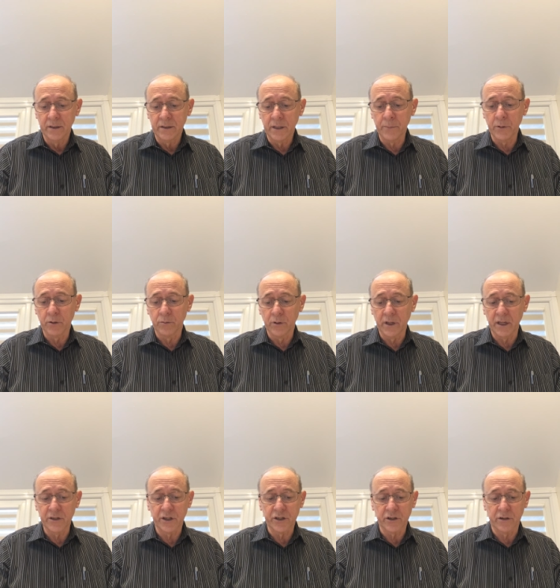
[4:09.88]
typical
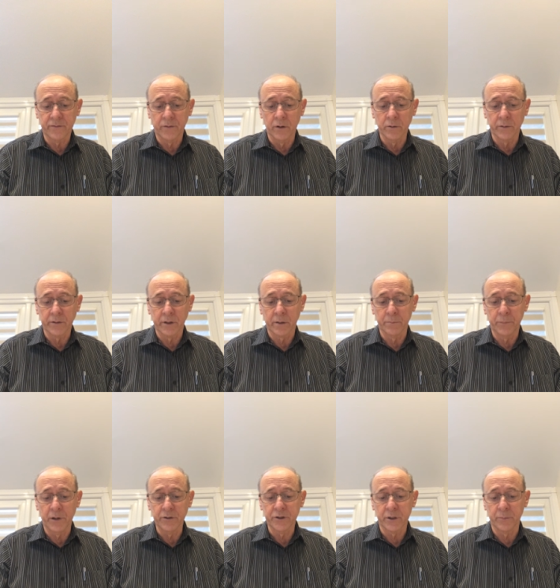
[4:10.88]
cases are following the
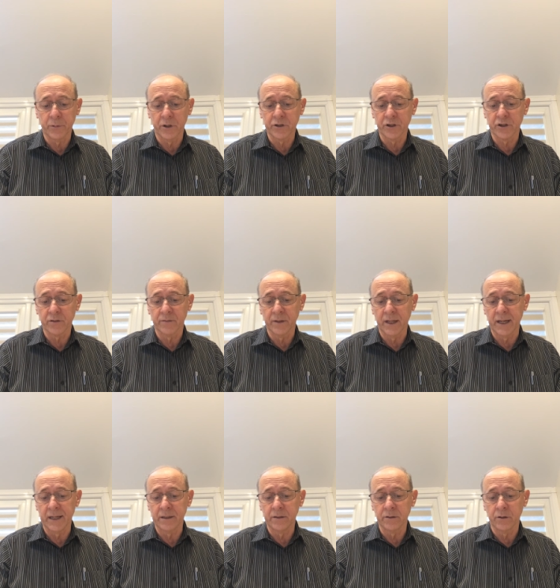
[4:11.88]
compulsory purchase of
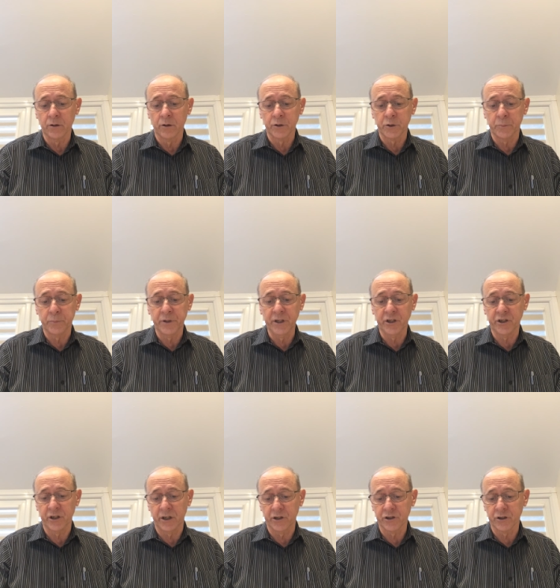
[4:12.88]
land or
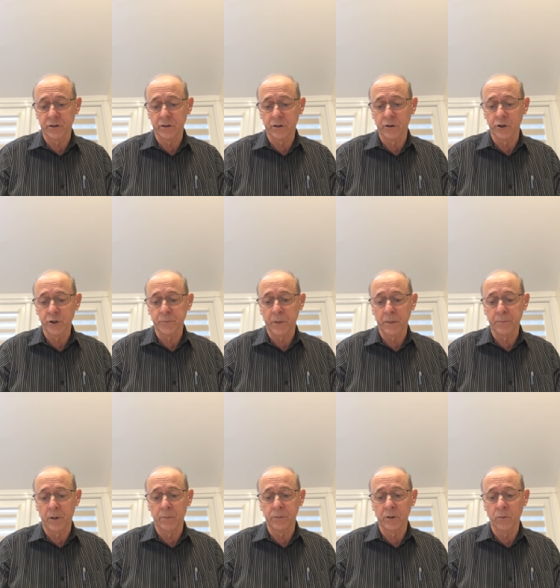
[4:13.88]
depreciation caused by
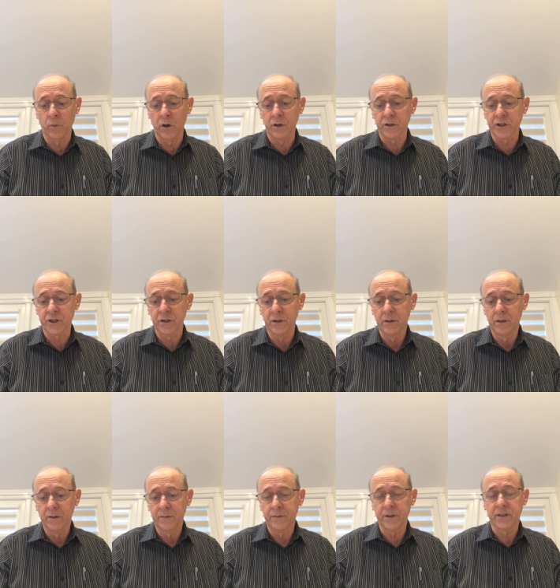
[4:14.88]
public works,
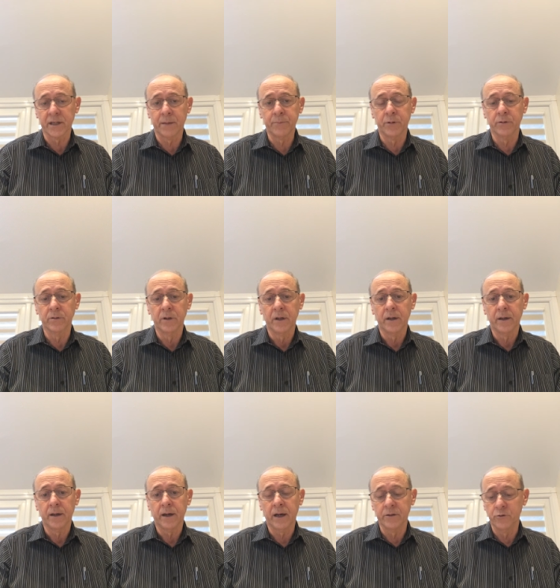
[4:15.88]
for example,
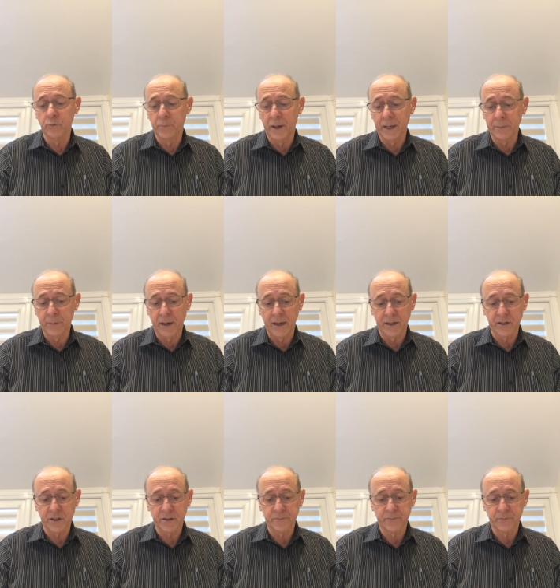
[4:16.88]
a new
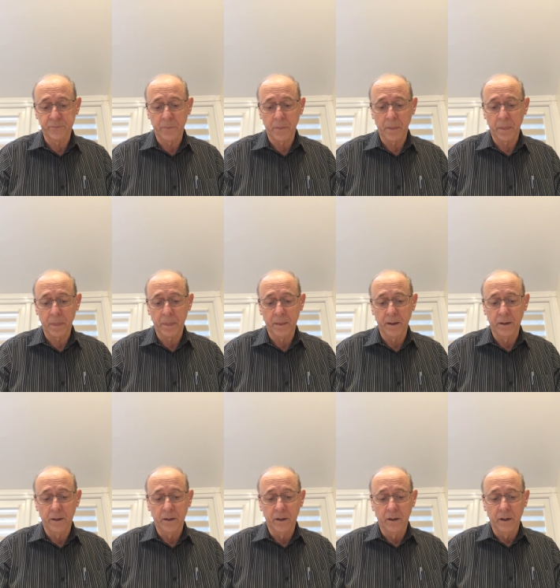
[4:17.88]
bypass.
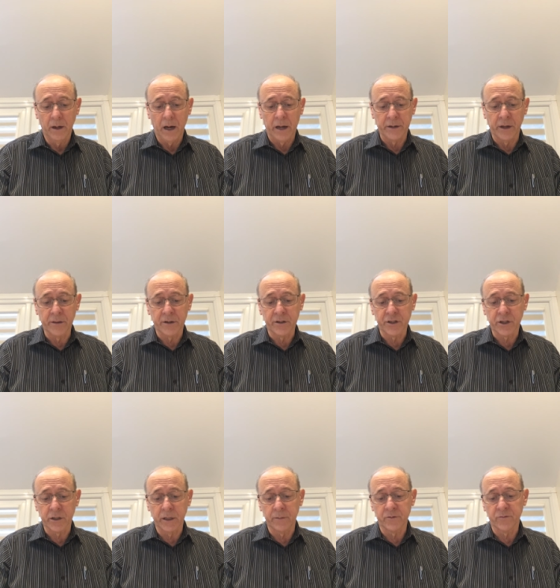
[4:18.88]
Another is
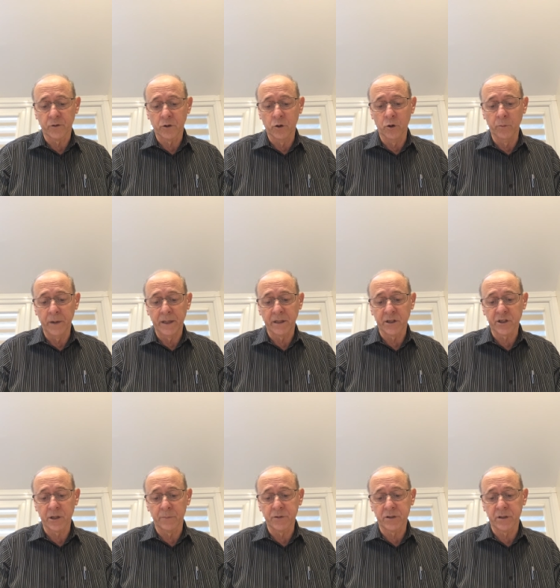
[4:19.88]
claims for coal mining
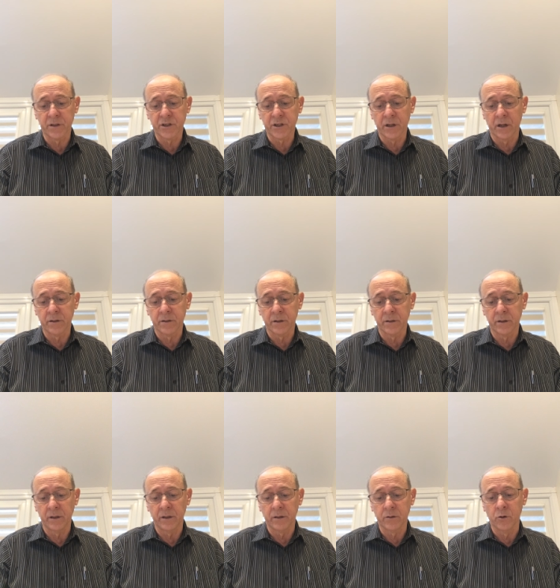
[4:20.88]
subsidence under
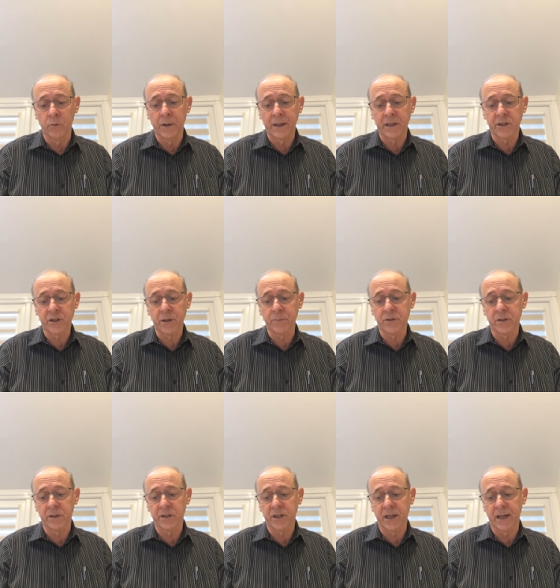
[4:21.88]
the Coal Mining
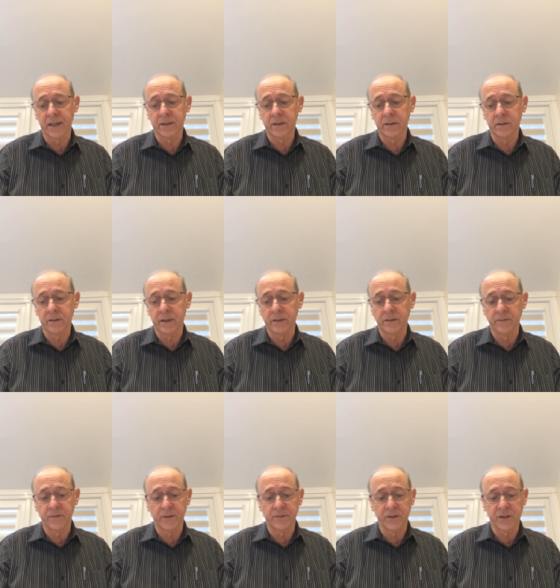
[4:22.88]
Subsidence Act
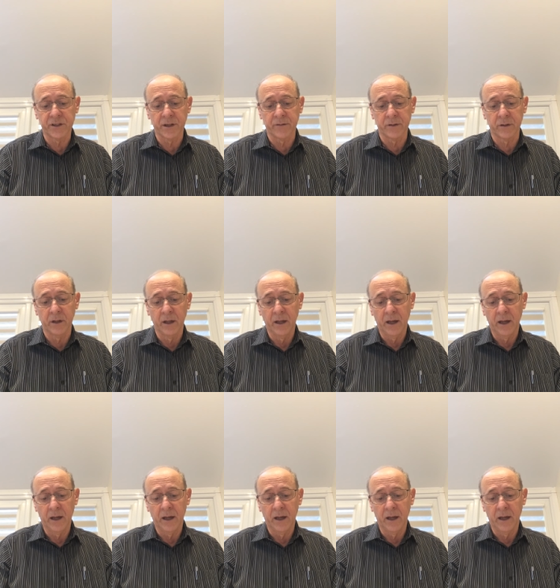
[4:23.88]
1957